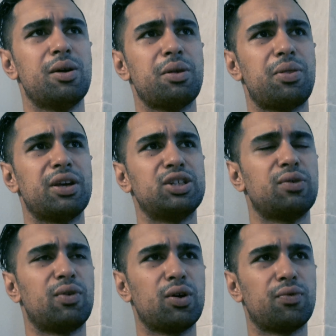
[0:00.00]
the things
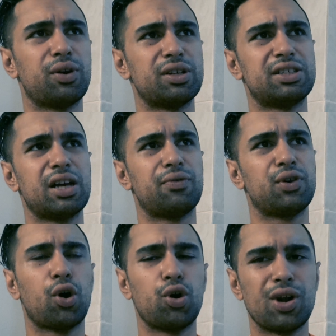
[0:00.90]
you've learned for yourself,
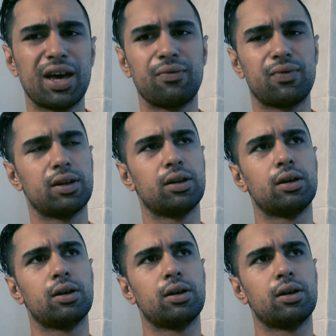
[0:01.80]
your own effort.